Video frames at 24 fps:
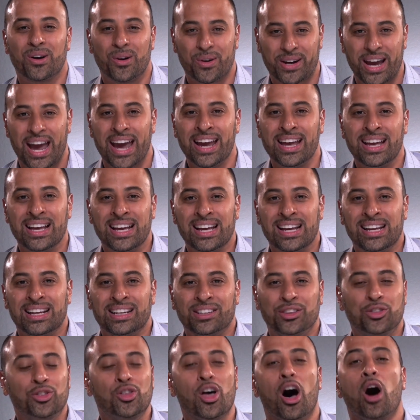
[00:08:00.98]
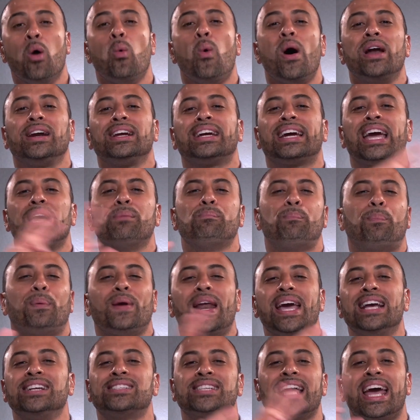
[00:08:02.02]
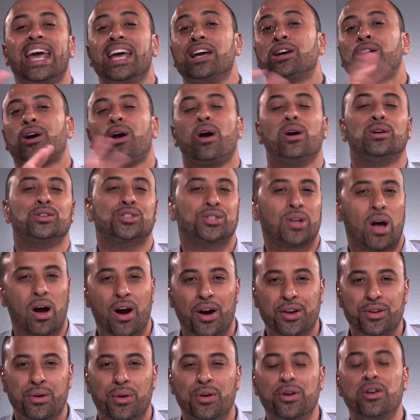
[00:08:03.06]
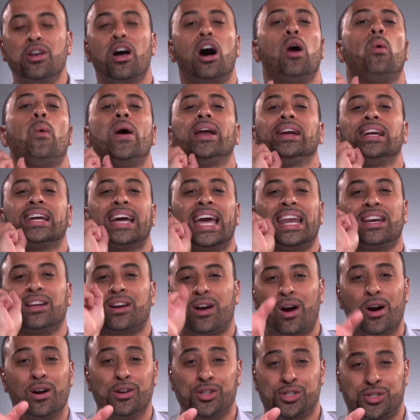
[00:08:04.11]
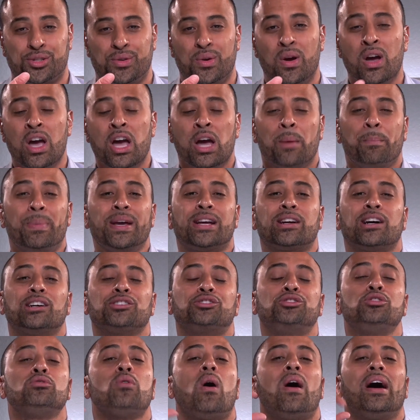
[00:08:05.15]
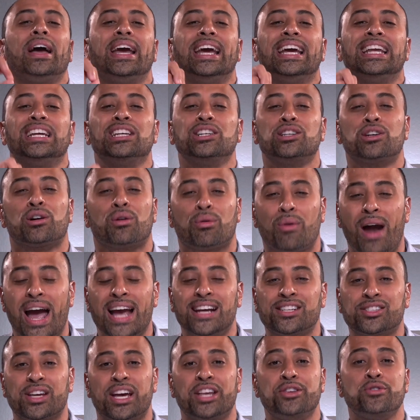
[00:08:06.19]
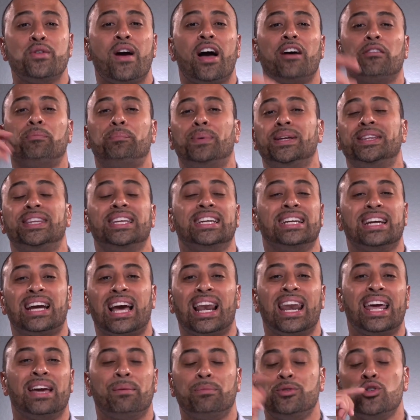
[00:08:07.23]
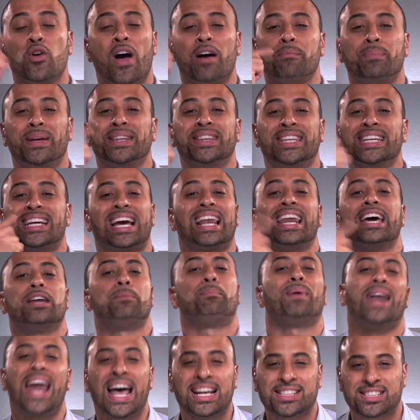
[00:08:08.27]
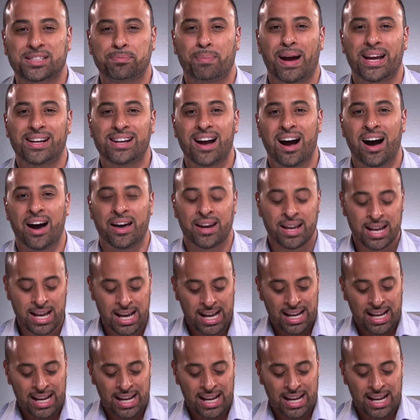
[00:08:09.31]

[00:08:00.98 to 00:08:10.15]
Okay? No one can place a curse on you. No one can curse you because you are in Christ and you have been declared, you have been declared blessed by God.